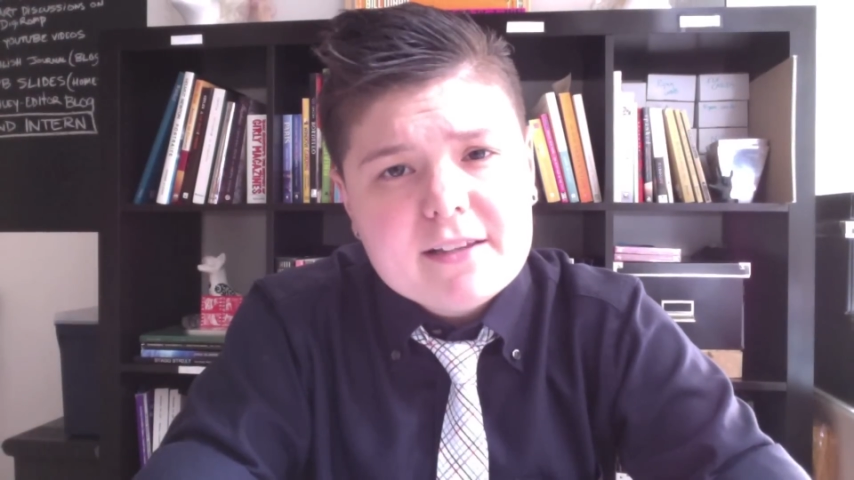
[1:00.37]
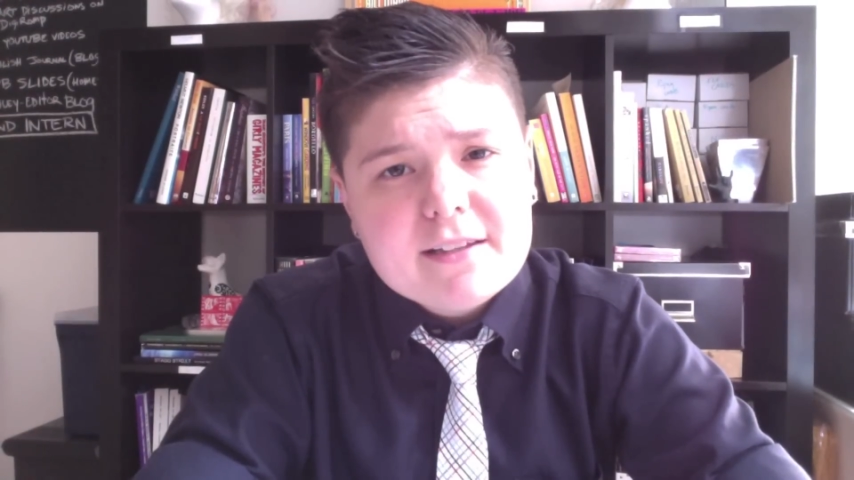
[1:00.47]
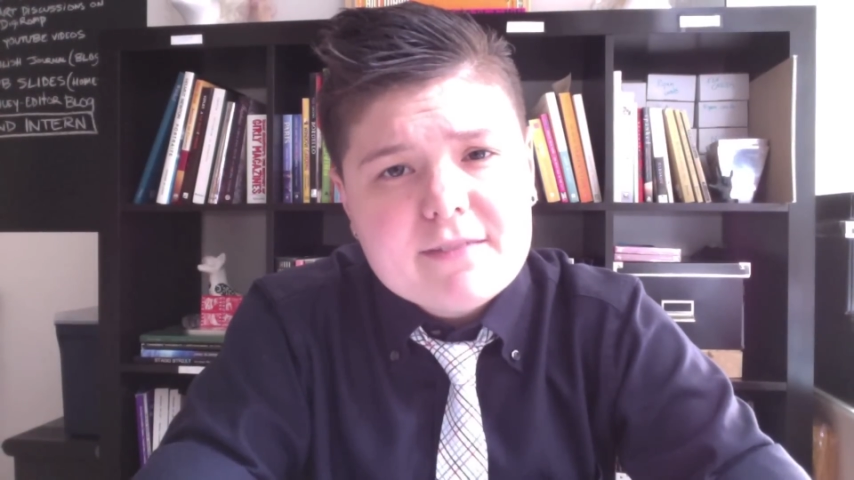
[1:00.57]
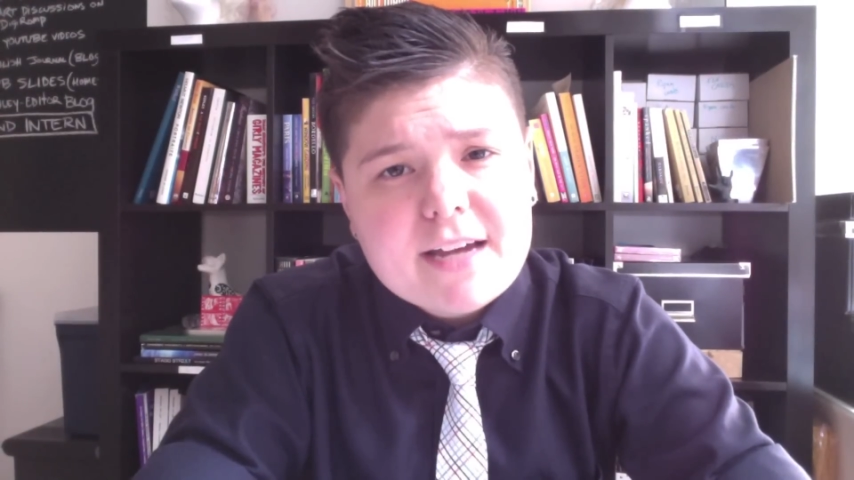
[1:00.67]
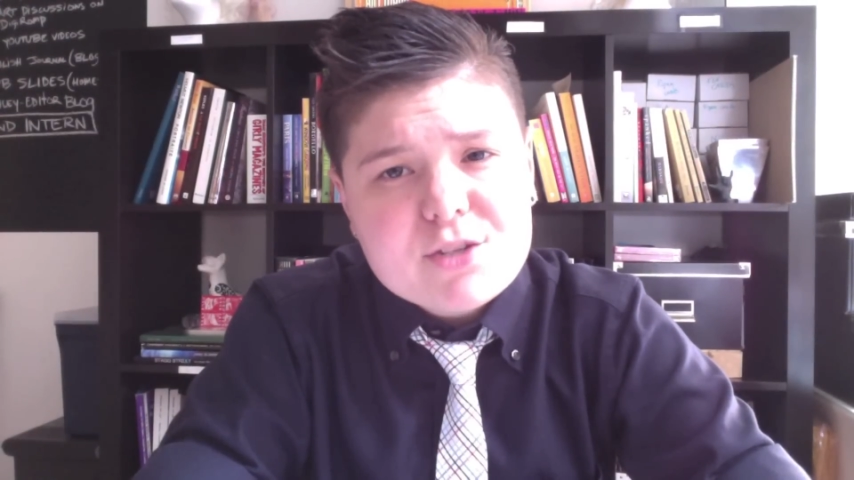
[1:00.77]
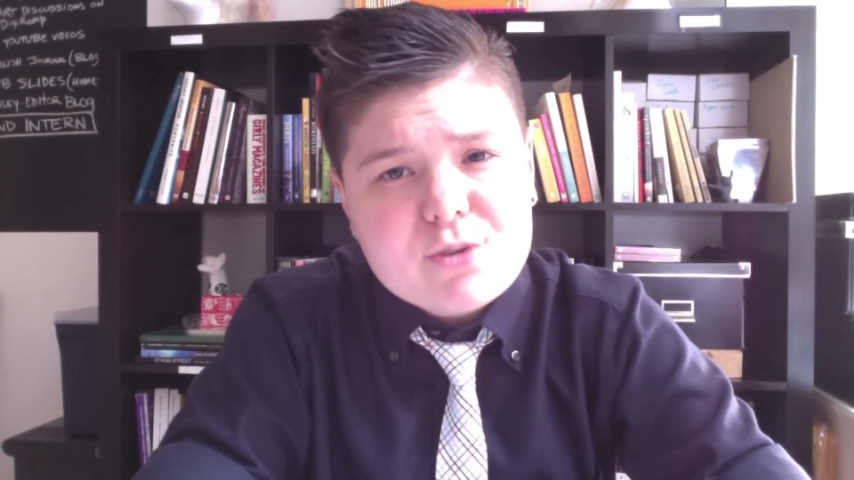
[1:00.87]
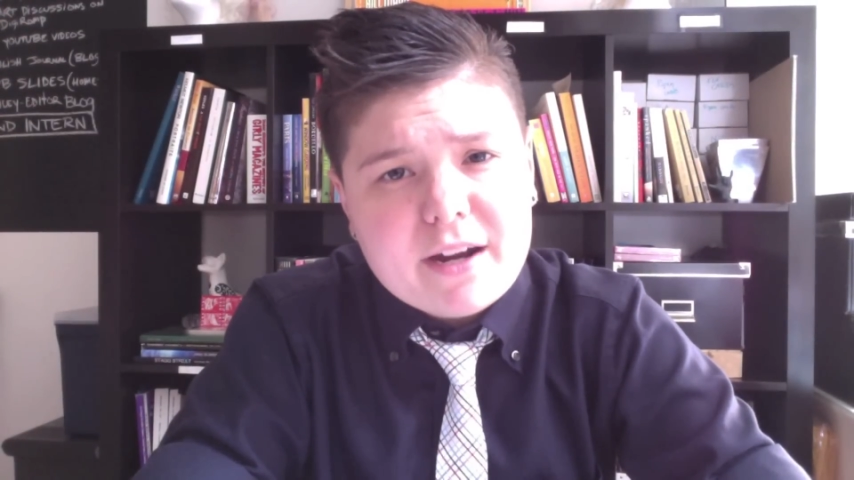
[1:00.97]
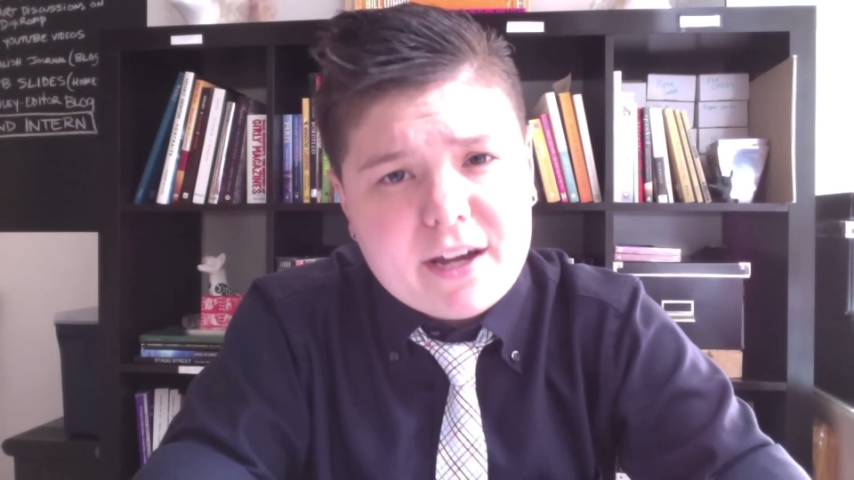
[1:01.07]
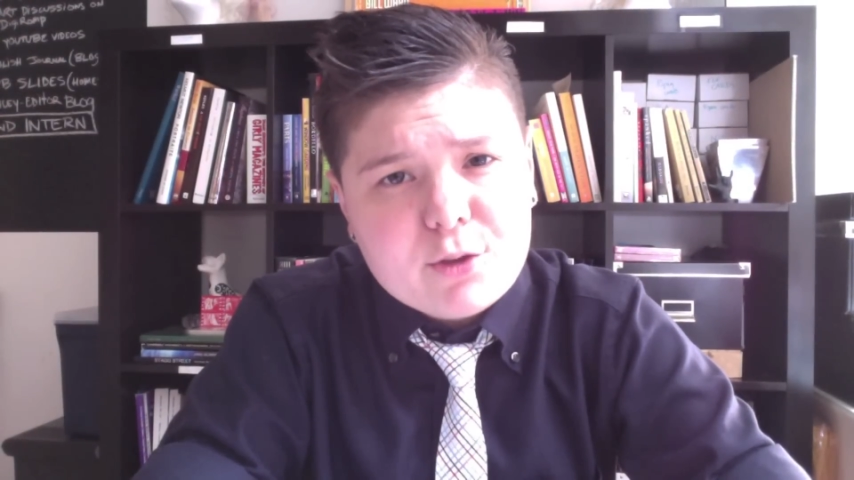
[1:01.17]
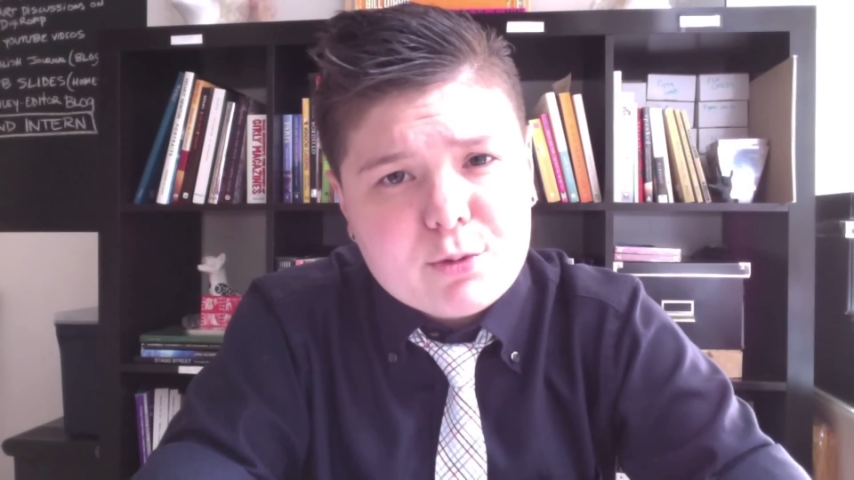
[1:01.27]
leave that to our
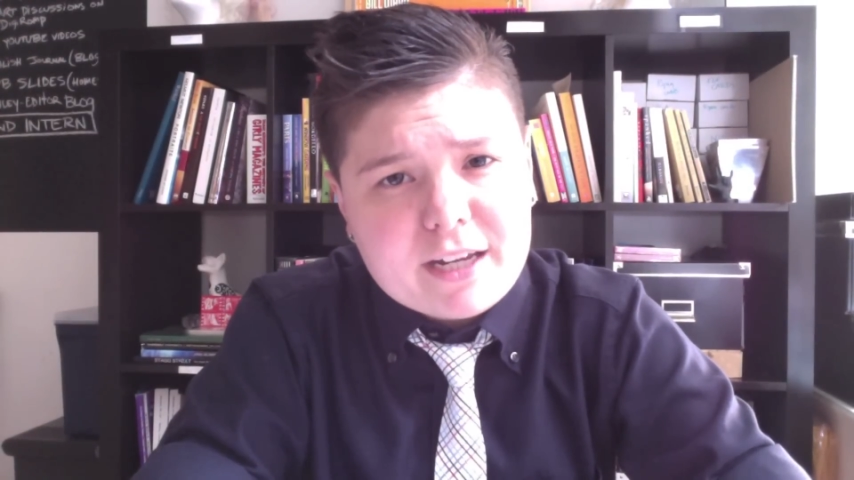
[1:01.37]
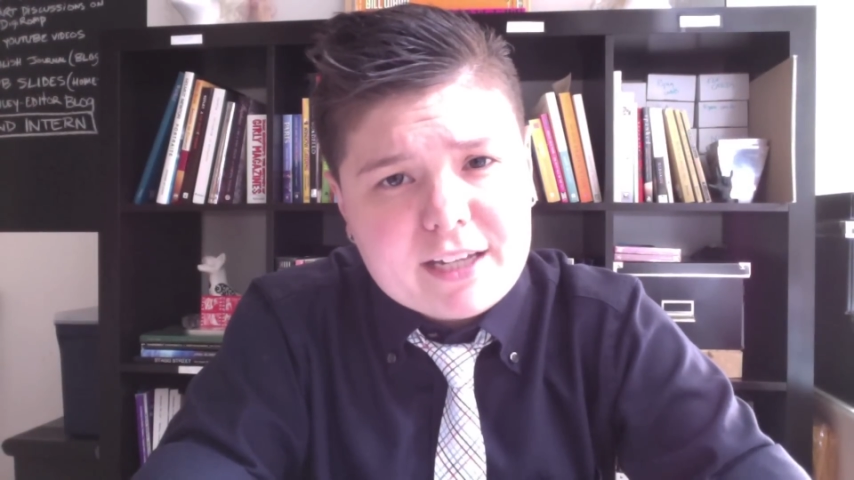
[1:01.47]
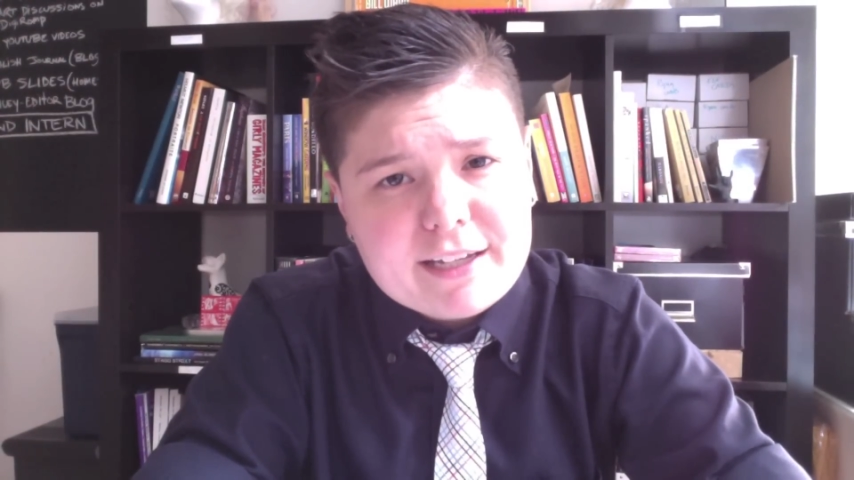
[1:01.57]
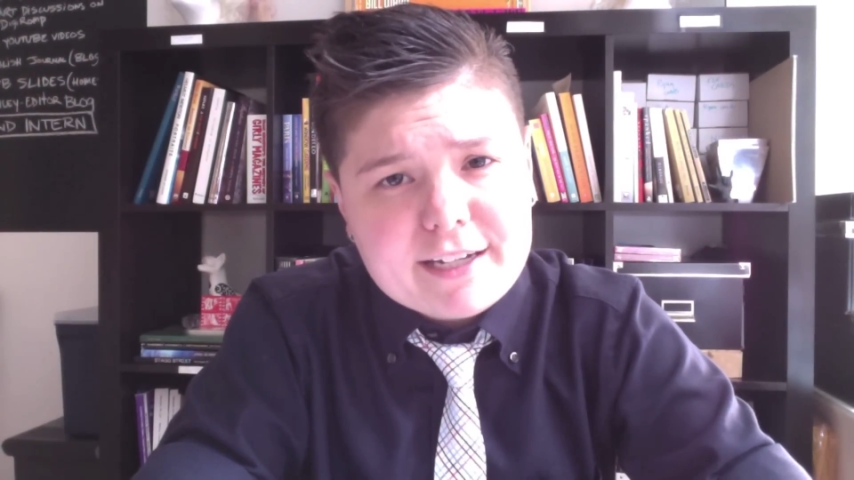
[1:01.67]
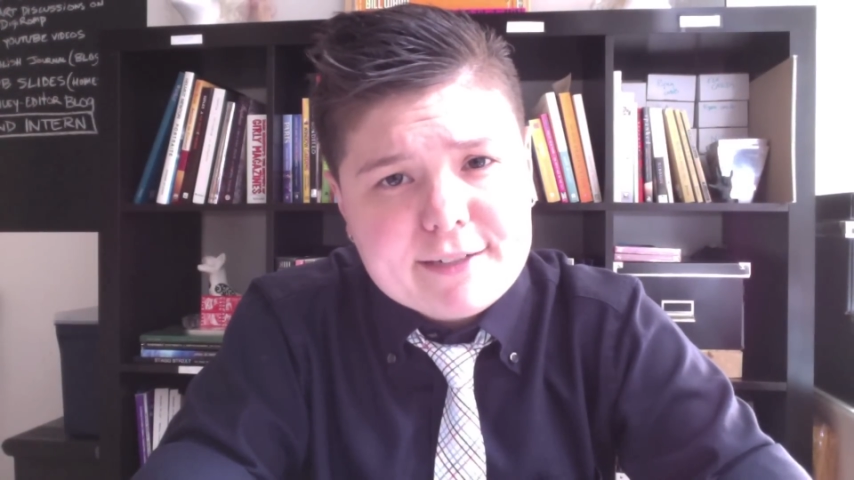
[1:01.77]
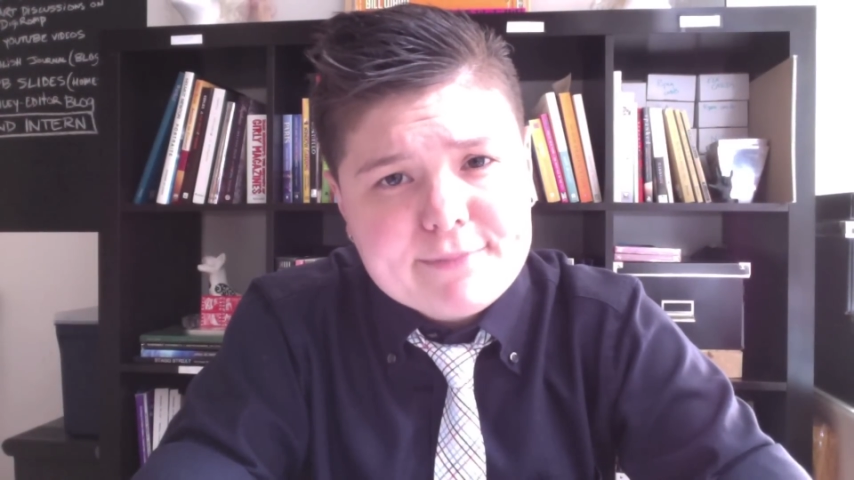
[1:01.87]
health regulator.